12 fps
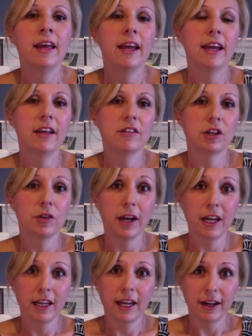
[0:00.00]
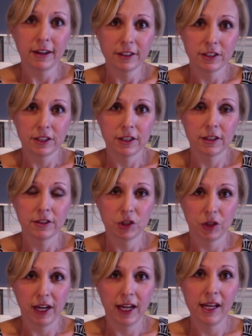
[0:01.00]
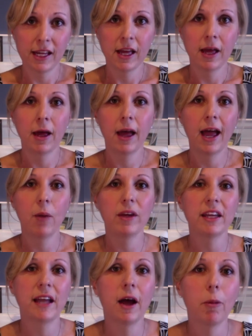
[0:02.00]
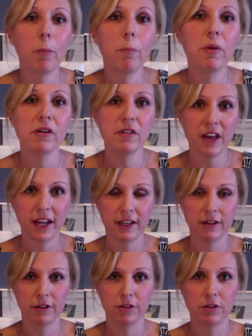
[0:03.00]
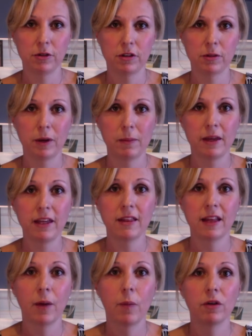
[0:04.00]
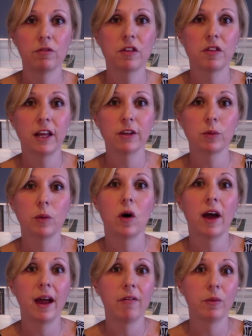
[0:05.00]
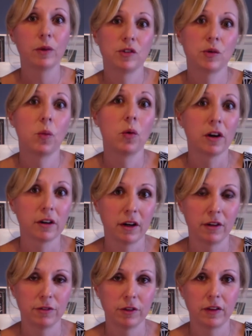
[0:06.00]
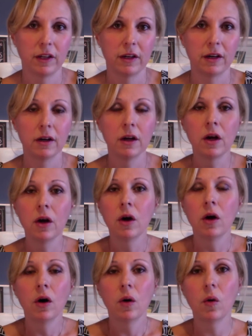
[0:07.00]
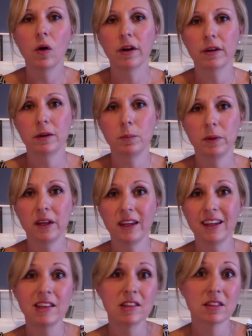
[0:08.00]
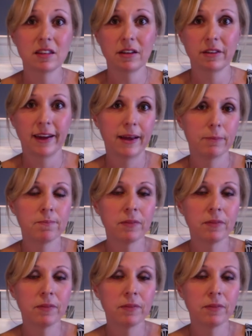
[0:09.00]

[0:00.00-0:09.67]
is a great character trait, and we can help build that in our students by making that one of the things we want everyone to work on for the year. Or it could be considerate.